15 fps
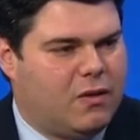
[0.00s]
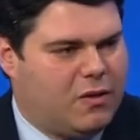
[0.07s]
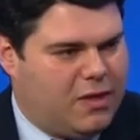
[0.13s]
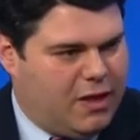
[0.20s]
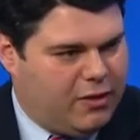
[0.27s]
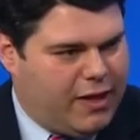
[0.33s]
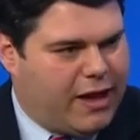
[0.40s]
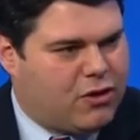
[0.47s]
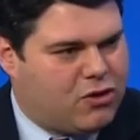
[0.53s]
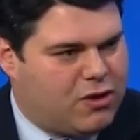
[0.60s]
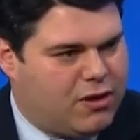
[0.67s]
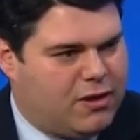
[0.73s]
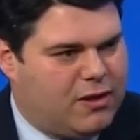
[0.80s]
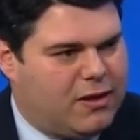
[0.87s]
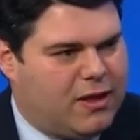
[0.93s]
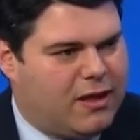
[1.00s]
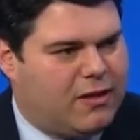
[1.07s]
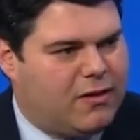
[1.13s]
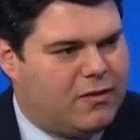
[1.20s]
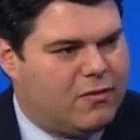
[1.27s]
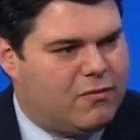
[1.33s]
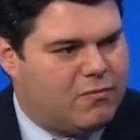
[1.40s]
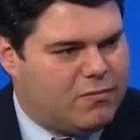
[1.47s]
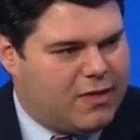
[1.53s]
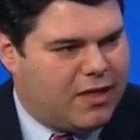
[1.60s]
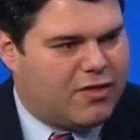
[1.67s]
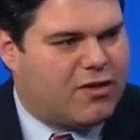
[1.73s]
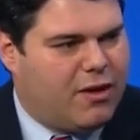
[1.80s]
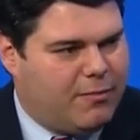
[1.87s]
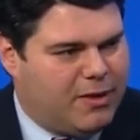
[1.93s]
the election
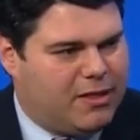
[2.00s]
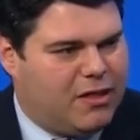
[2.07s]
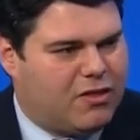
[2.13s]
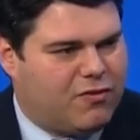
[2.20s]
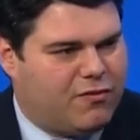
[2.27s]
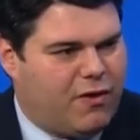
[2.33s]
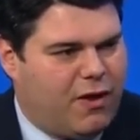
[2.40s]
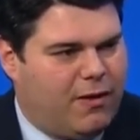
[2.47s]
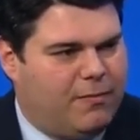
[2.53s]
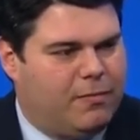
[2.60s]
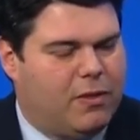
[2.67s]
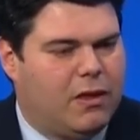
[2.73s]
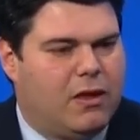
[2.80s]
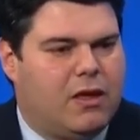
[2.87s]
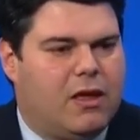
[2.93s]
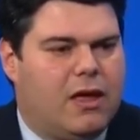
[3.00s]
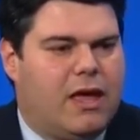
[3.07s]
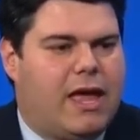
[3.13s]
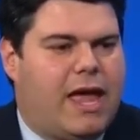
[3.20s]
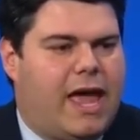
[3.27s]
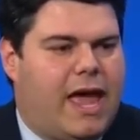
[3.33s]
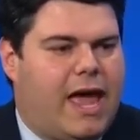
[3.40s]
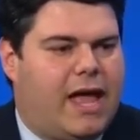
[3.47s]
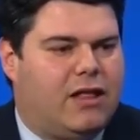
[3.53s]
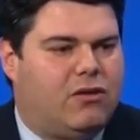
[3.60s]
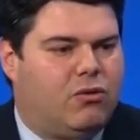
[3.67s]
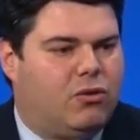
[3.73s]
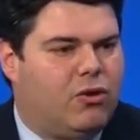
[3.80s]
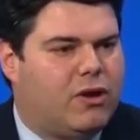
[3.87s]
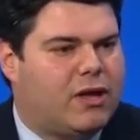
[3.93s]
that's coming this fall and
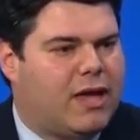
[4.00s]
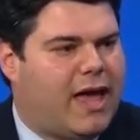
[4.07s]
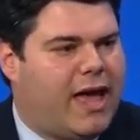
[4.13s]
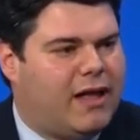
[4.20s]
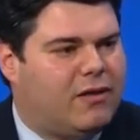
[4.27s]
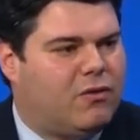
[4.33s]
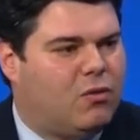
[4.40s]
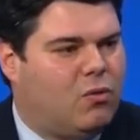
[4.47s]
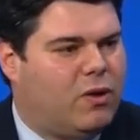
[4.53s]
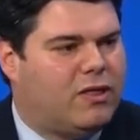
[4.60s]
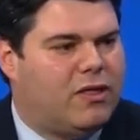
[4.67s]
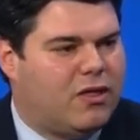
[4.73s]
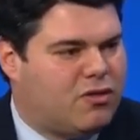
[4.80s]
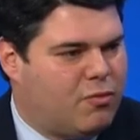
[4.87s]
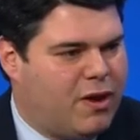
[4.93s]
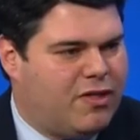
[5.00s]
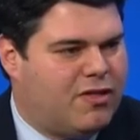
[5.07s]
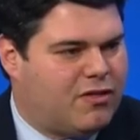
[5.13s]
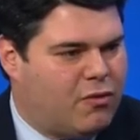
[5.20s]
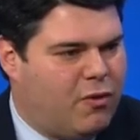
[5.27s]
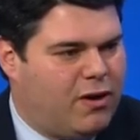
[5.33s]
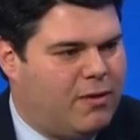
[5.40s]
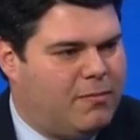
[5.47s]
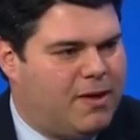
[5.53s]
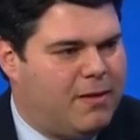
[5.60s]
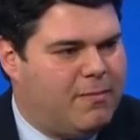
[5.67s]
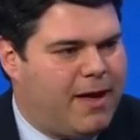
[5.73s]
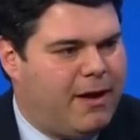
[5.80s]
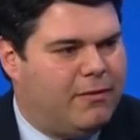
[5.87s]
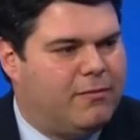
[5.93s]
you look at what this race is going to be
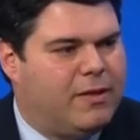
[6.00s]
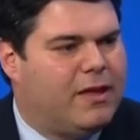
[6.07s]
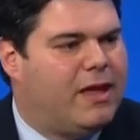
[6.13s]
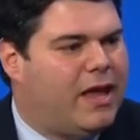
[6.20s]
about.